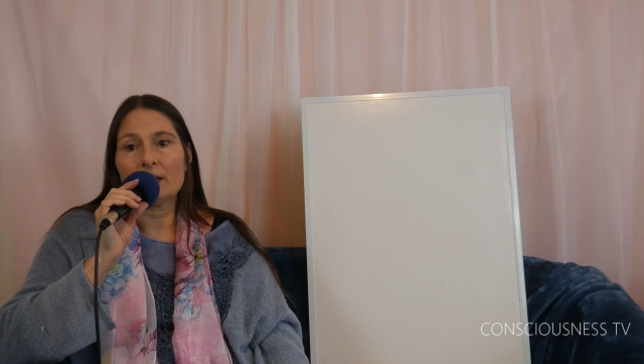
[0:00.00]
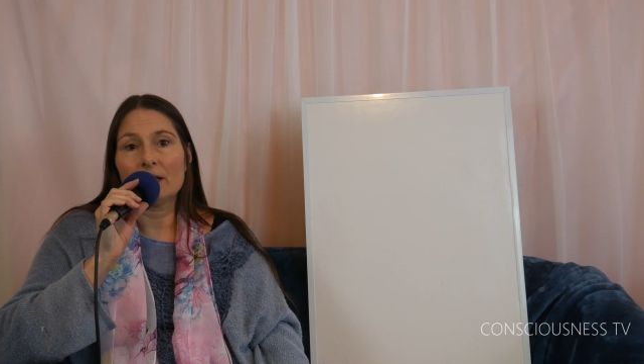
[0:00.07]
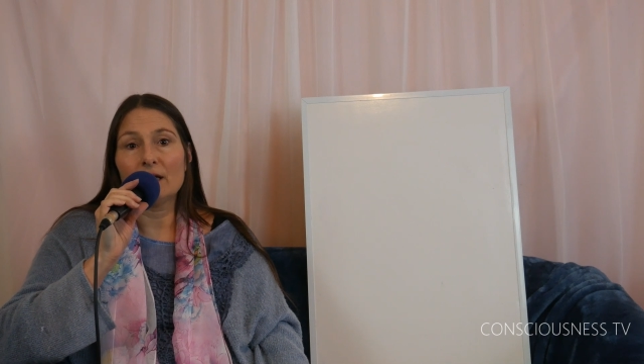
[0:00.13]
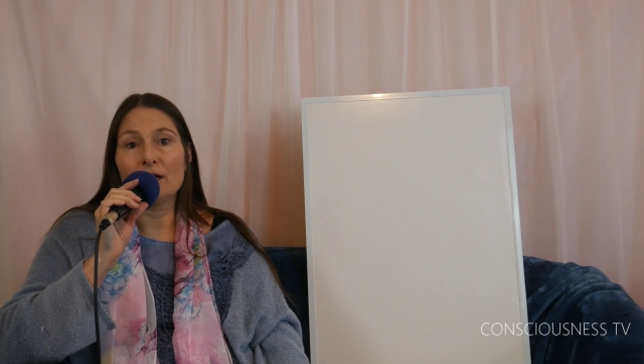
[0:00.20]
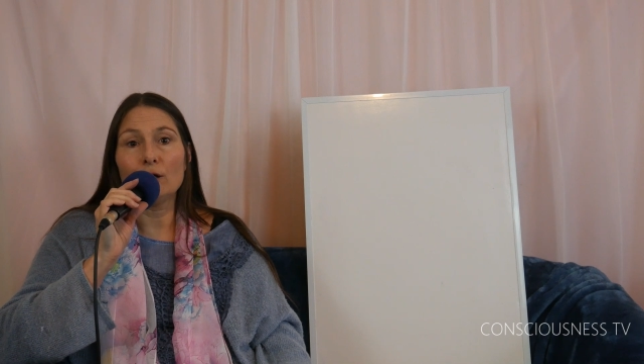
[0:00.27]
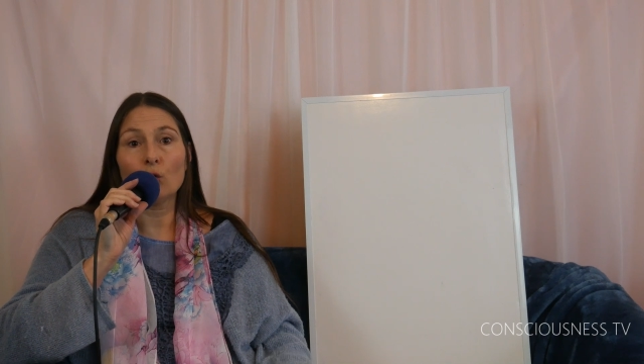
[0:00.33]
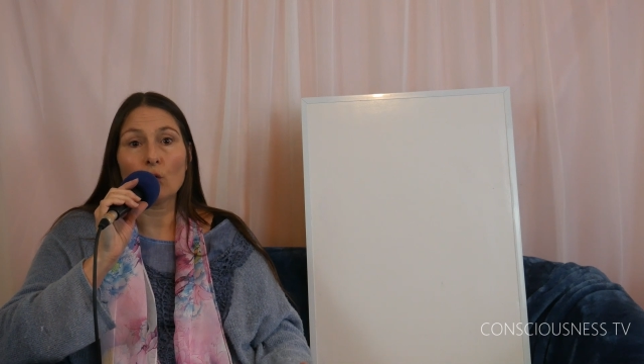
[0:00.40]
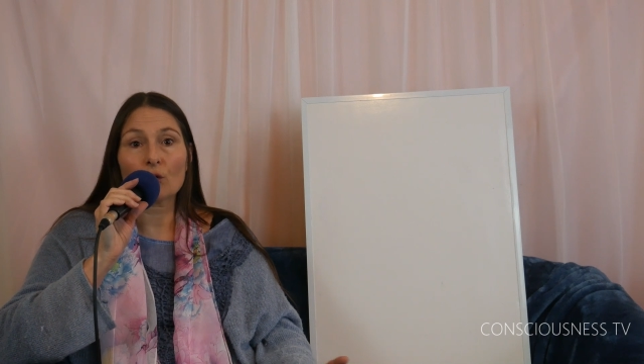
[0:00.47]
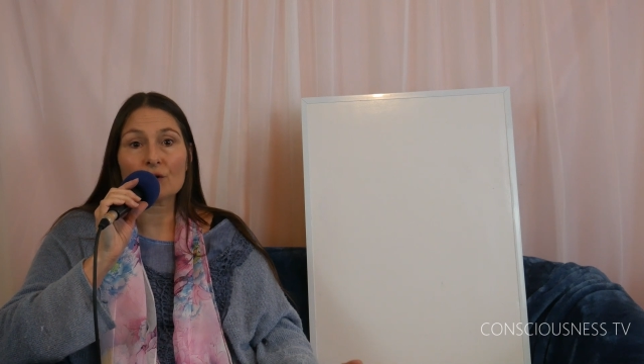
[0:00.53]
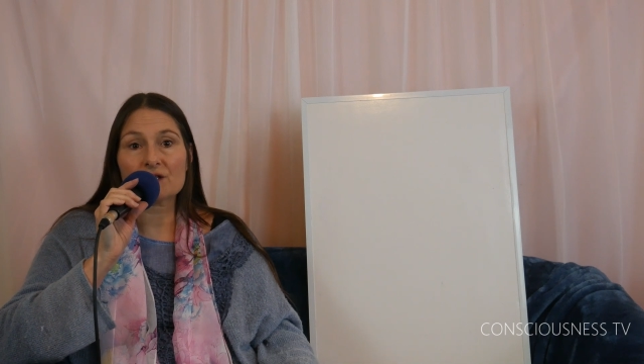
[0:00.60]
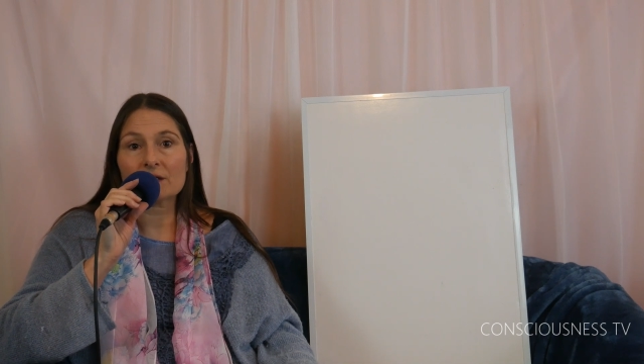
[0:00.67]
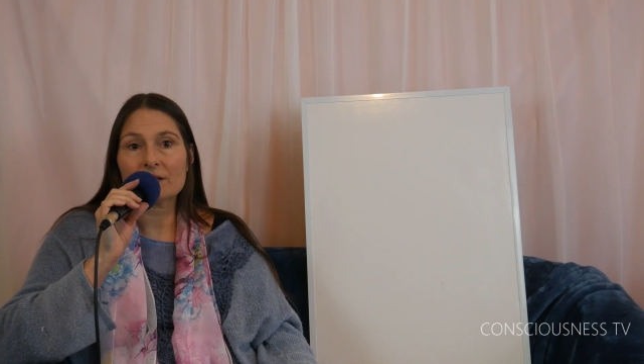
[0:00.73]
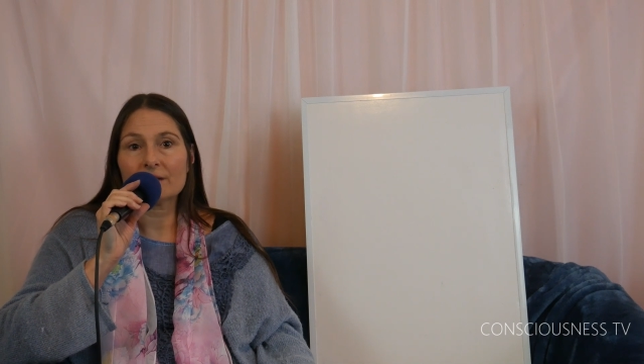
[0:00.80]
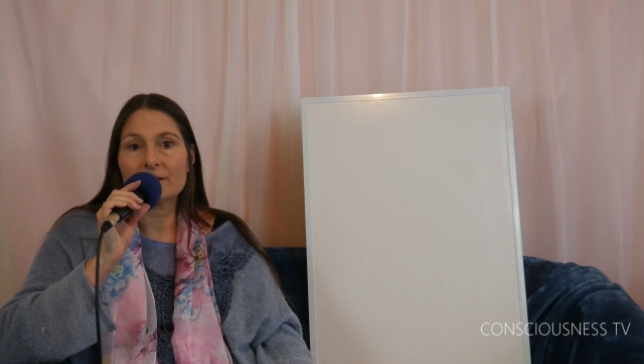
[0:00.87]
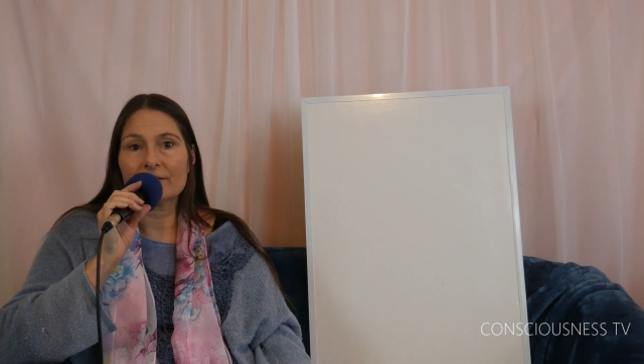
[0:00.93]

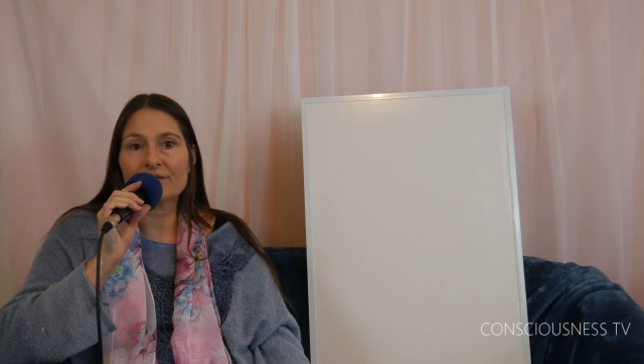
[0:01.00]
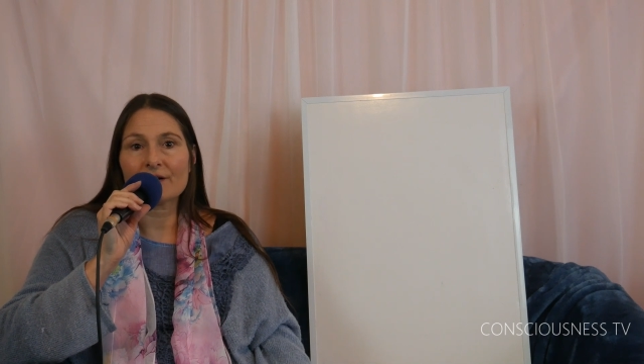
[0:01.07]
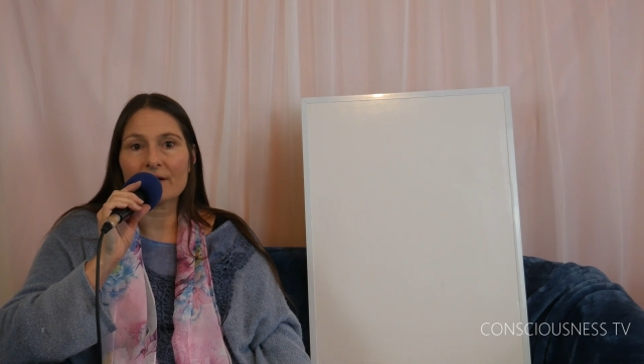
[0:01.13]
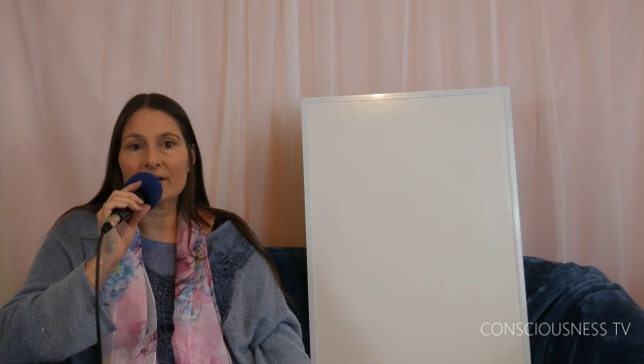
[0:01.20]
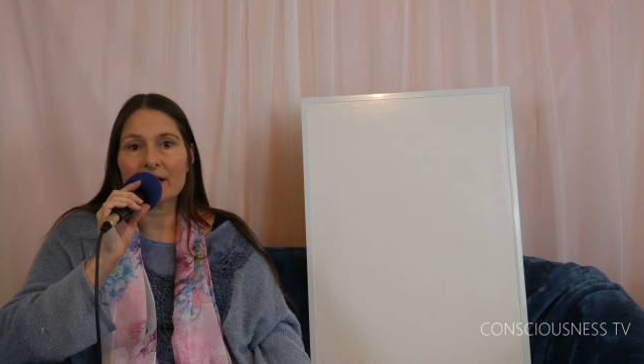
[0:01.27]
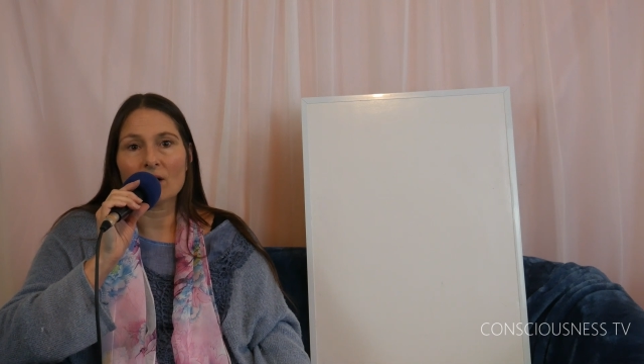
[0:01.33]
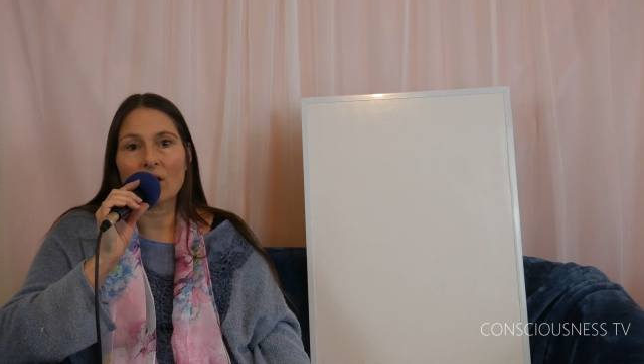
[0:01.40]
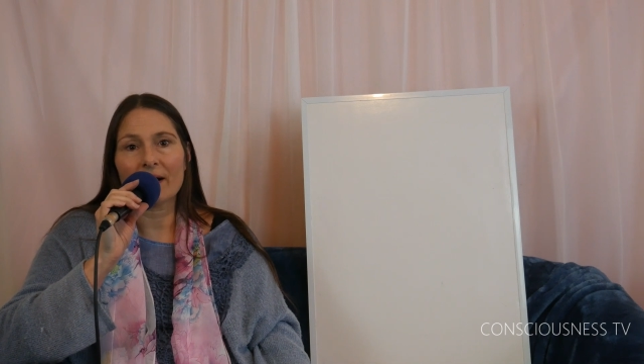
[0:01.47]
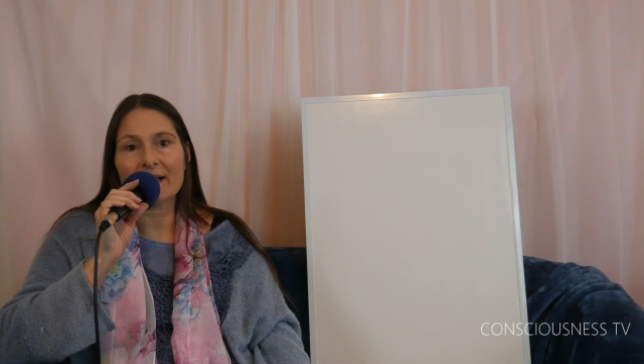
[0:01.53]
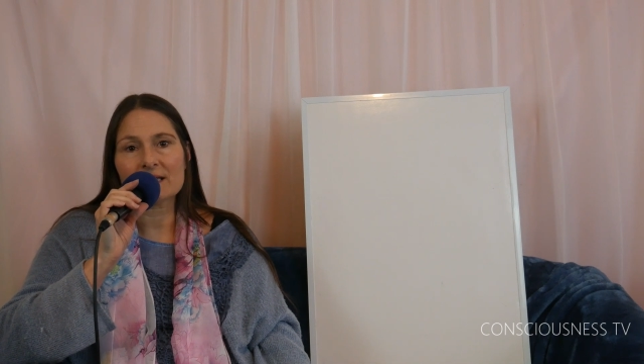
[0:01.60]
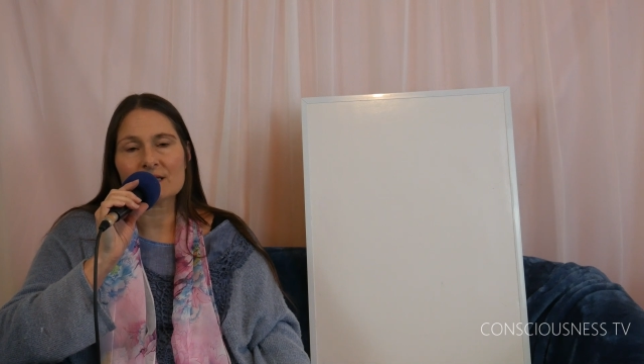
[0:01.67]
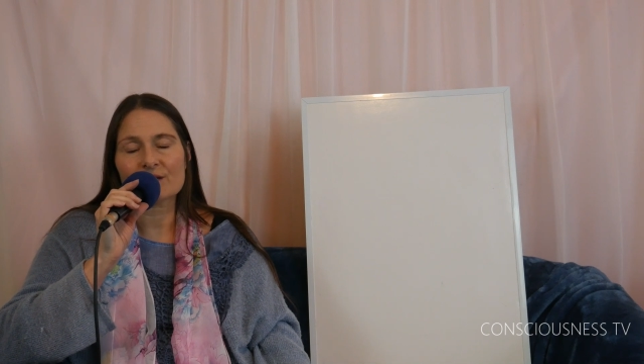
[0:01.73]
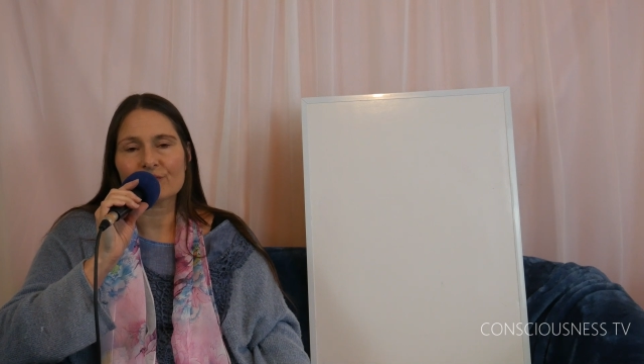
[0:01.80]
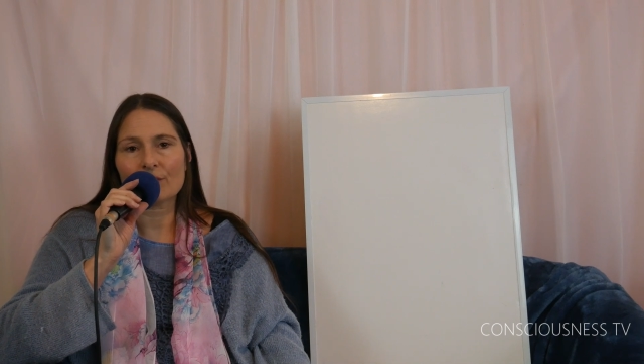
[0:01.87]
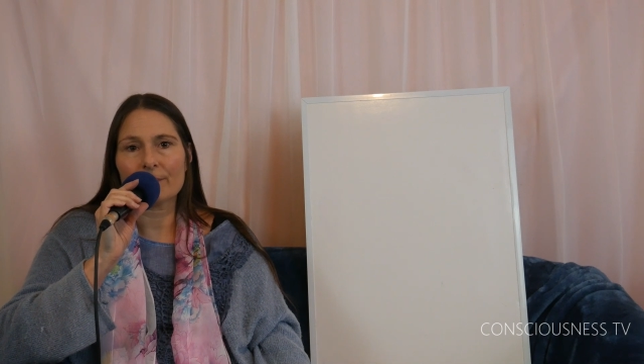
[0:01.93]
looked very
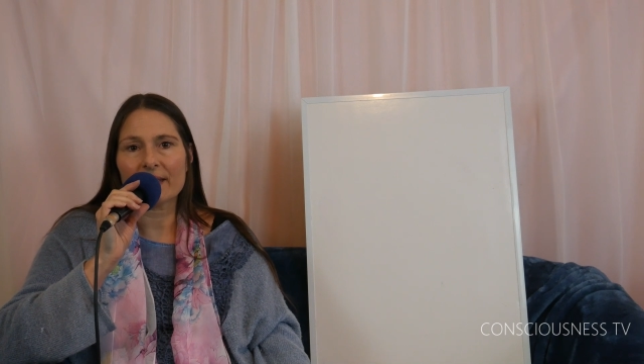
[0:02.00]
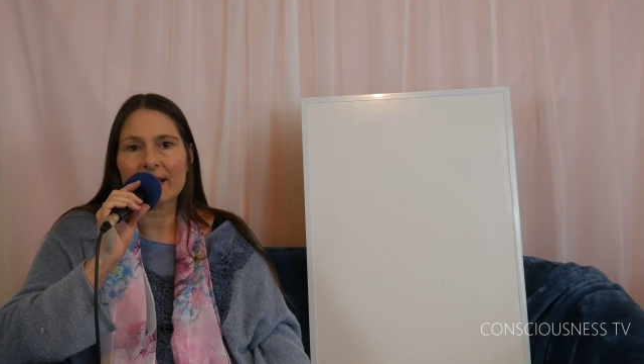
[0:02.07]
nice from